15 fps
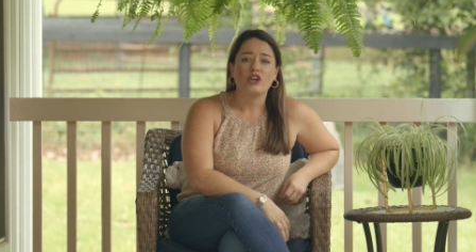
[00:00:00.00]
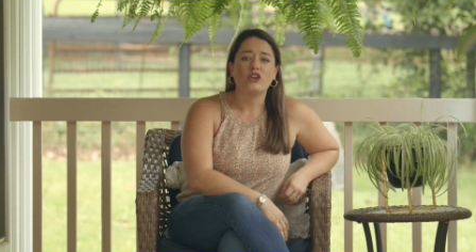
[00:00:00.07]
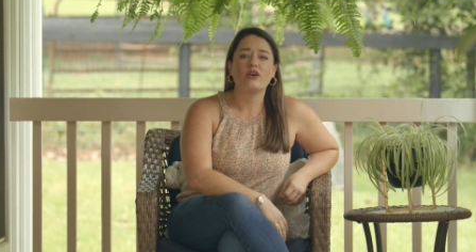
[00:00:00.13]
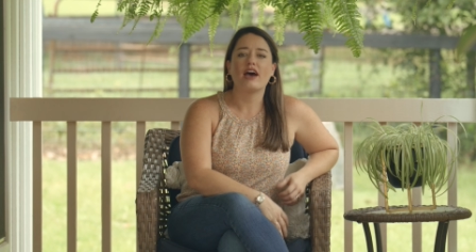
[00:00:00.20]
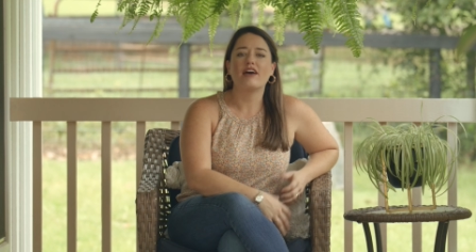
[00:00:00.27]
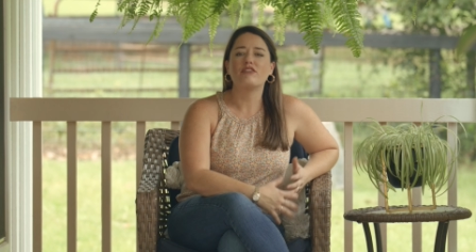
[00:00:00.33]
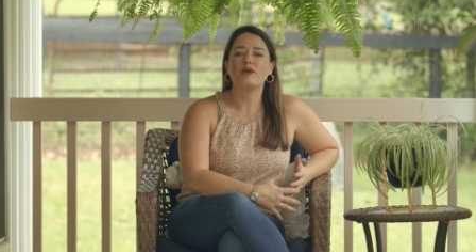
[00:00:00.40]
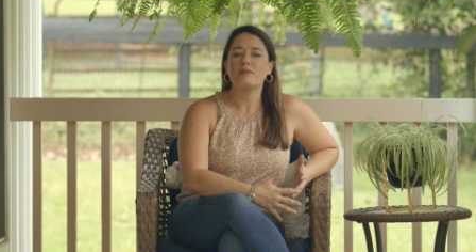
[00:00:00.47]
You
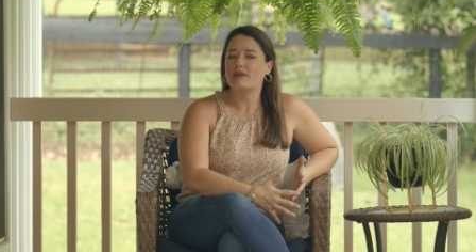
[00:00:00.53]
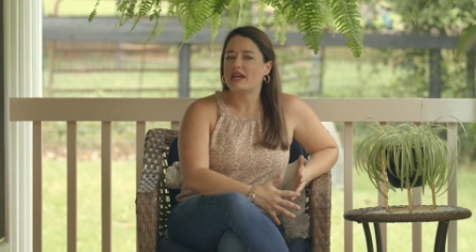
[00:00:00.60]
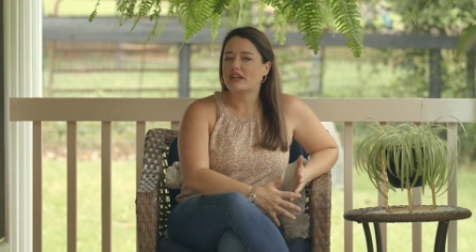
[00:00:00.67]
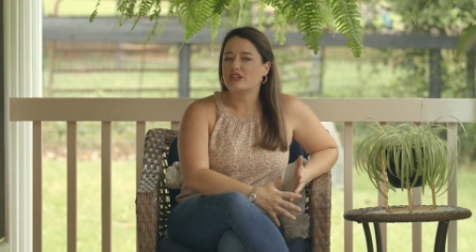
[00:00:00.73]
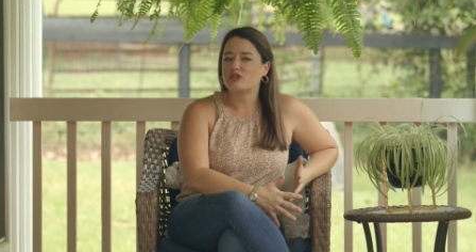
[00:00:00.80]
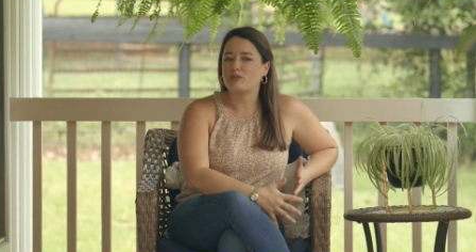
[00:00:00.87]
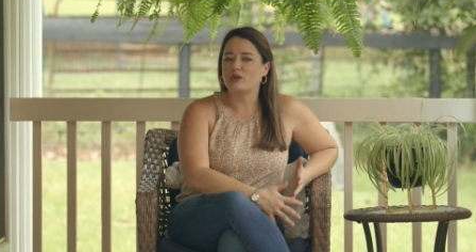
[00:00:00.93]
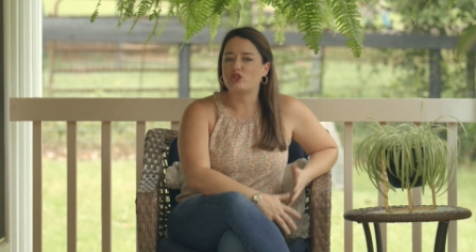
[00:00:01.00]
have a
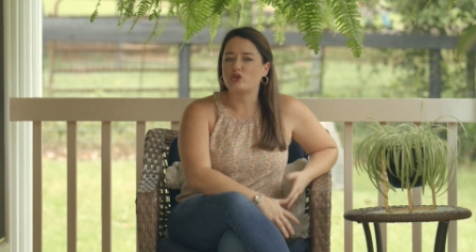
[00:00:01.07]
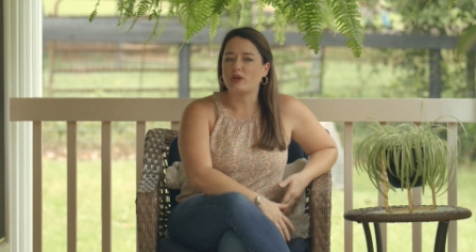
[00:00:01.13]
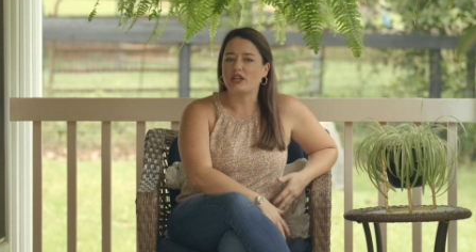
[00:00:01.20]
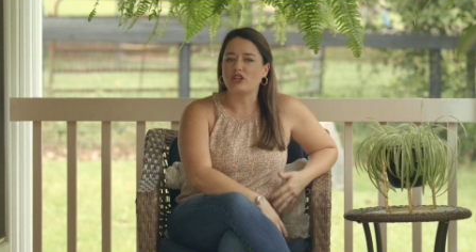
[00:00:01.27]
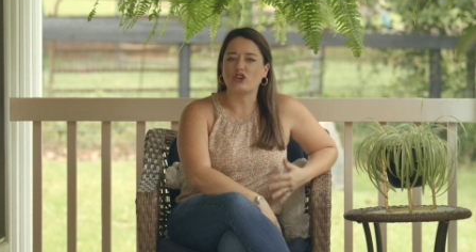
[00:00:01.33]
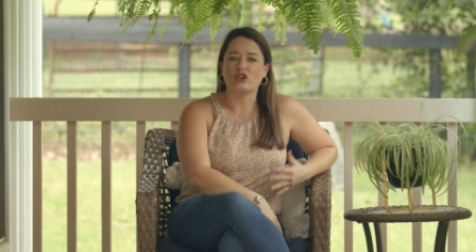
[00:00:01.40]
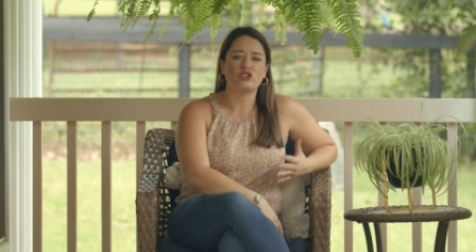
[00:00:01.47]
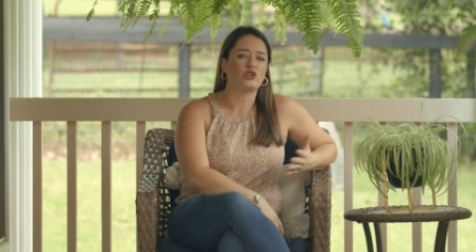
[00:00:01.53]
mix
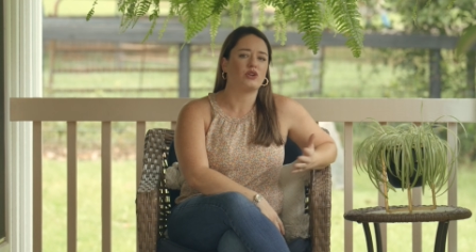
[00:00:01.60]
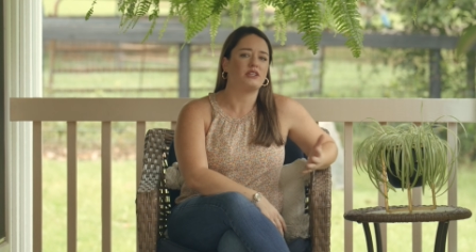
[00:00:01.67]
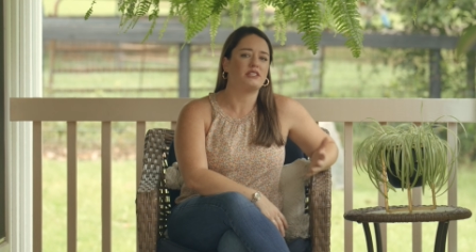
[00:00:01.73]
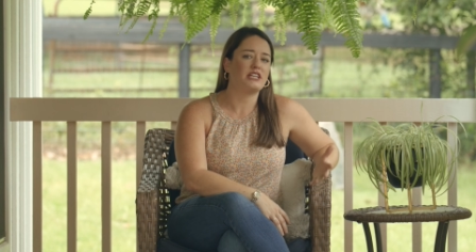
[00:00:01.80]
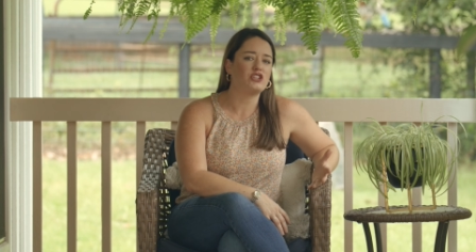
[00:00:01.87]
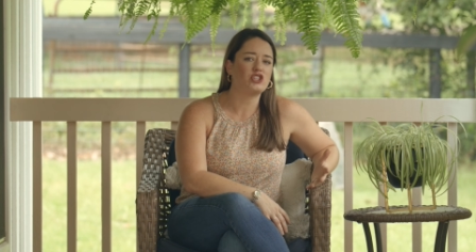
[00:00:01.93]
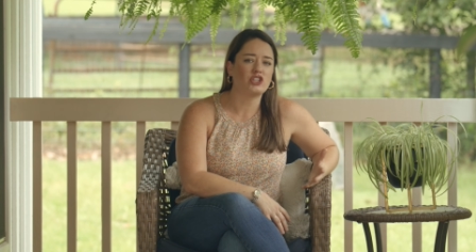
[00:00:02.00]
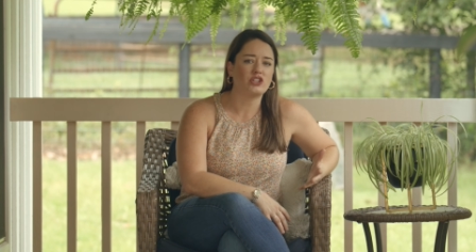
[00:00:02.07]
between your
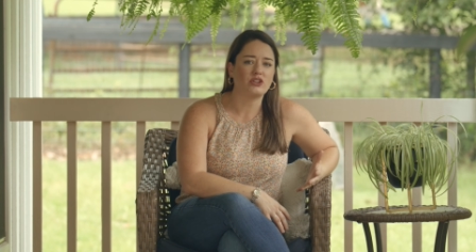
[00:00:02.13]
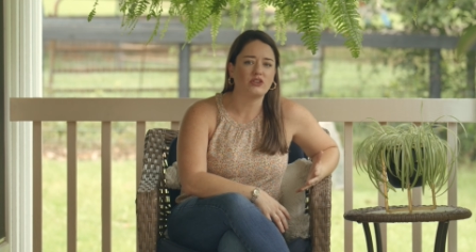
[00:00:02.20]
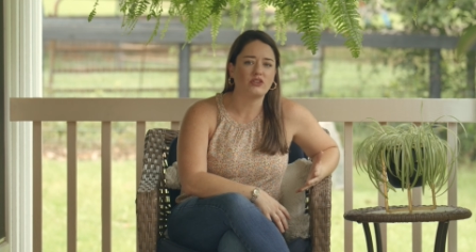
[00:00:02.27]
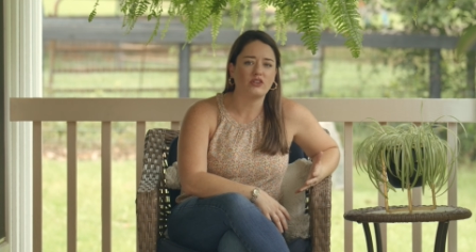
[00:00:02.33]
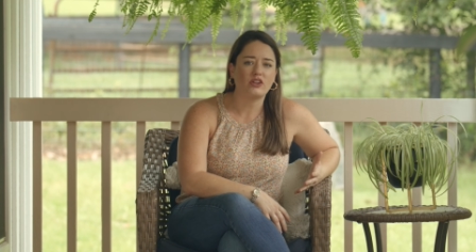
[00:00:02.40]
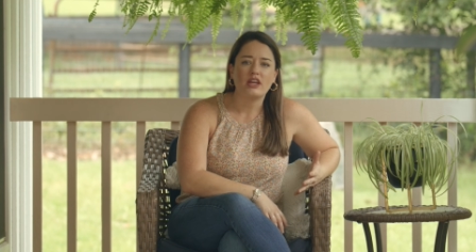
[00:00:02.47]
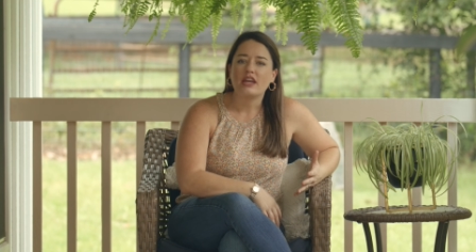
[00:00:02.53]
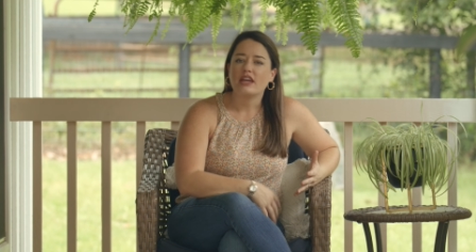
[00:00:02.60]

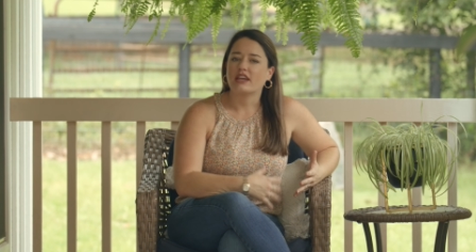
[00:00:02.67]
traditional,